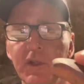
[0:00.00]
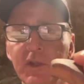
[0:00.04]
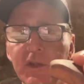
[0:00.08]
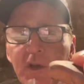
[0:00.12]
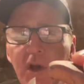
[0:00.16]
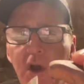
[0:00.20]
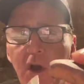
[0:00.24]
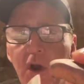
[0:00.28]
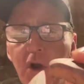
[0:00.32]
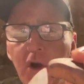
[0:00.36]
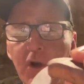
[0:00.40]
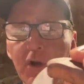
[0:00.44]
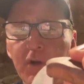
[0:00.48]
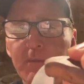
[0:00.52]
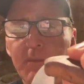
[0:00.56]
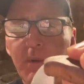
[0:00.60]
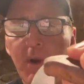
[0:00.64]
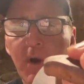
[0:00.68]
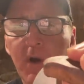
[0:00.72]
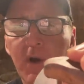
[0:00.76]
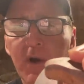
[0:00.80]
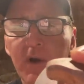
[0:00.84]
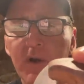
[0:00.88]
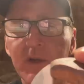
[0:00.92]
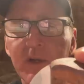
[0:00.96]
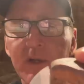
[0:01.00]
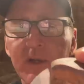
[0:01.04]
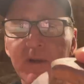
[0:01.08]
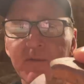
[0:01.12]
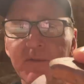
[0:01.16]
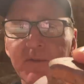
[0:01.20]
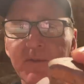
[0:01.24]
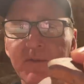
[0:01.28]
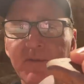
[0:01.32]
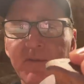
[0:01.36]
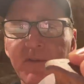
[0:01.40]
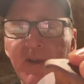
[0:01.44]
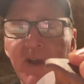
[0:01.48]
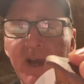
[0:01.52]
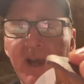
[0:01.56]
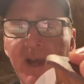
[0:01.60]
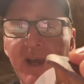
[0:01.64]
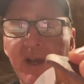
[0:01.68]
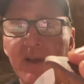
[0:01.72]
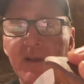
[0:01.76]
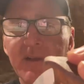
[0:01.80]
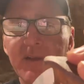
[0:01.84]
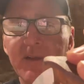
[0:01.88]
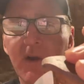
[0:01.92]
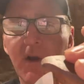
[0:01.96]
the hard part of the
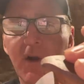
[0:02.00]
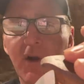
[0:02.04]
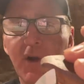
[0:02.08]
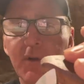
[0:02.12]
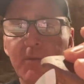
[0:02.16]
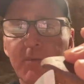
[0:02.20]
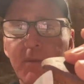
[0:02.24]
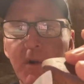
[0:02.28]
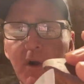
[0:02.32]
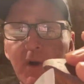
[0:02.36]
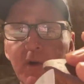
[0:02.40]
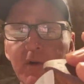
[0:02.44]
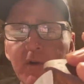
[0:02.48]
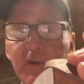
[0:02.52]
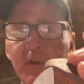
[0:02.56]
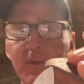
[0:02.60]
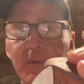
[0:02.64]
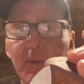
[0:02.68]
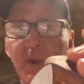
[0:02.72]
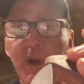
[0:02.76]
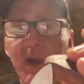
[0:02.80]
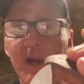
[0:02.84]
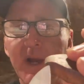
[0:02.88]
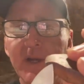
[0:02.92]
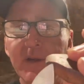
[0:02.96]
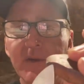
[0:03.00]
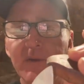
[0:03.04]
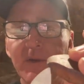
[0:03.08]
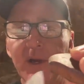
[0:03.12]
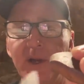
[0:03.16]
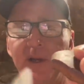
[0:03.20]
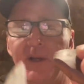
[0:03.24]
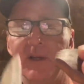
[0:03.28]
fat, the hard part of the rind right